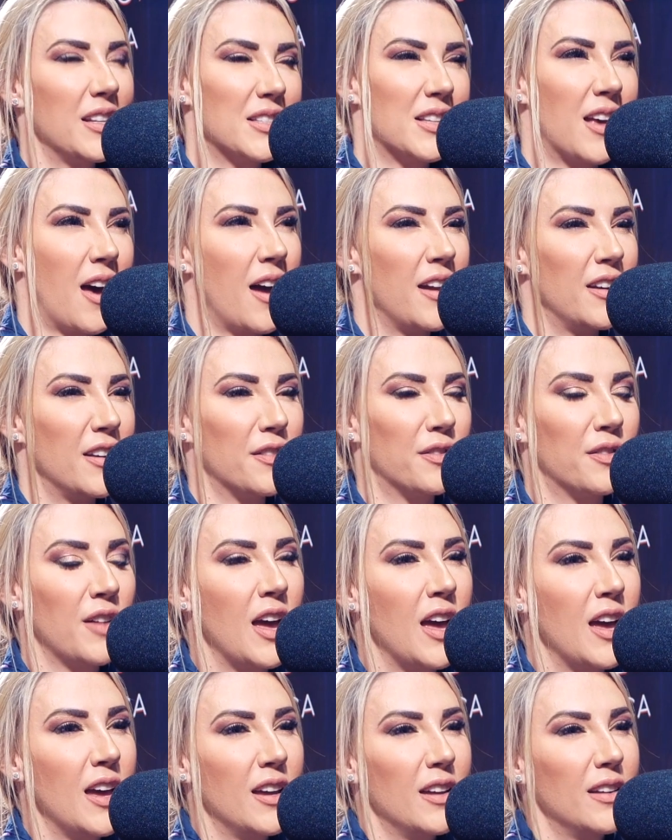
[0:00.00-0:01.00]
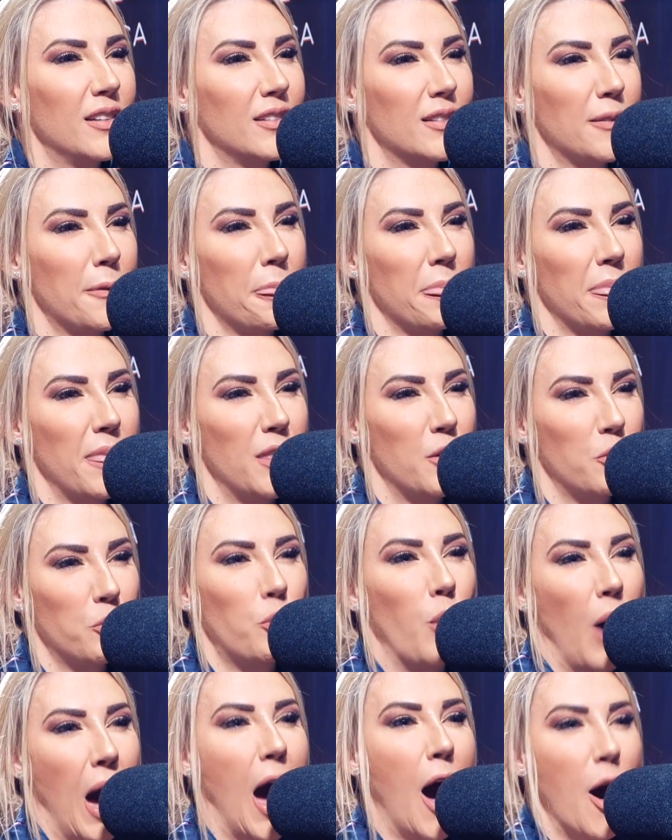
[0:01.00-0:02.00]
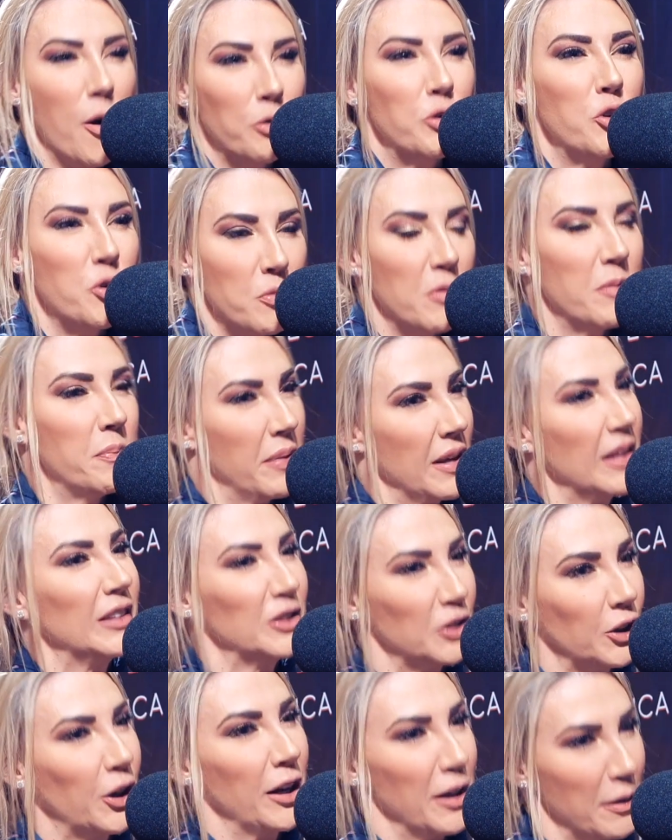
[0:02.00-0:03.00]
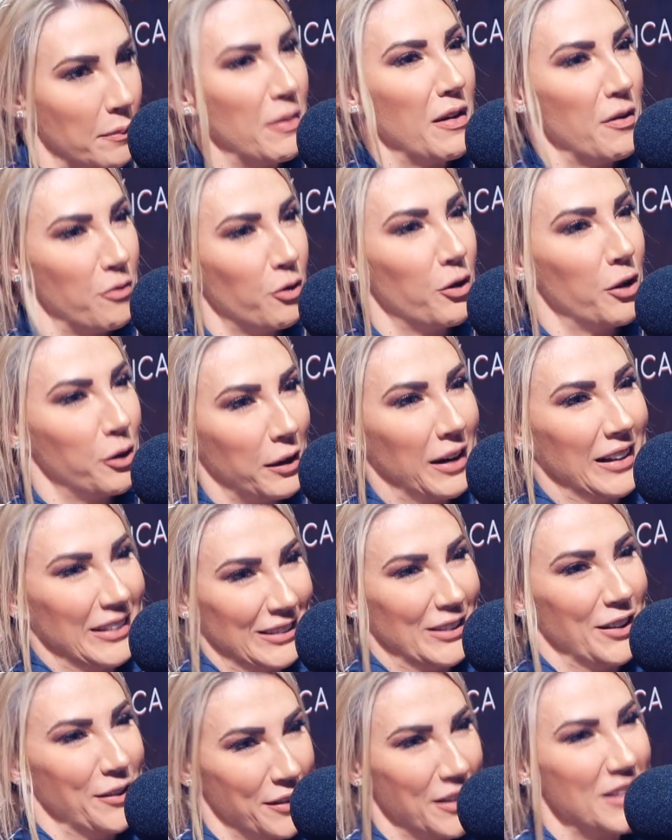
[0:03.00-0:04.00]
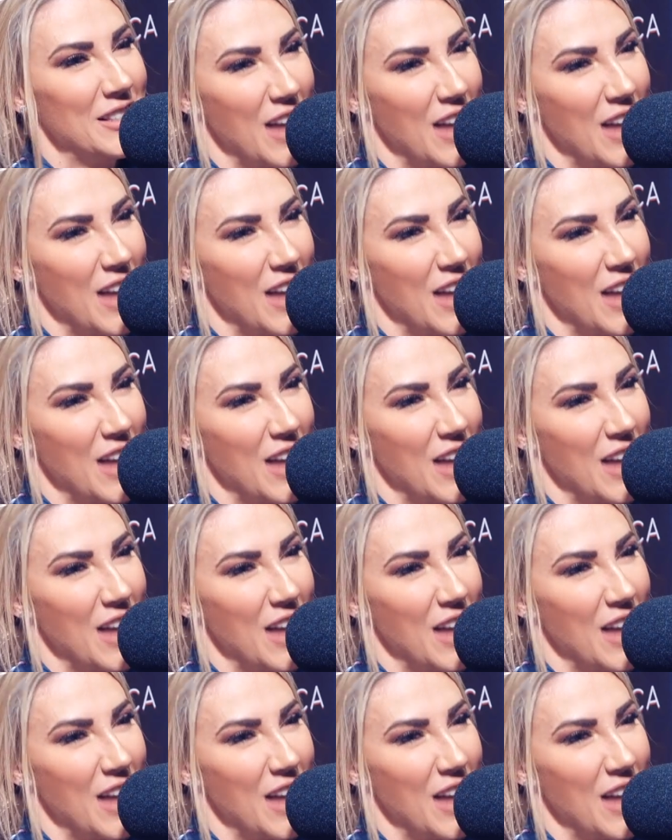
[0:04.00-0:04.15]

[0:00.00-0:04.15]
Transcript: is kind of how human beings are going to be for the rest of the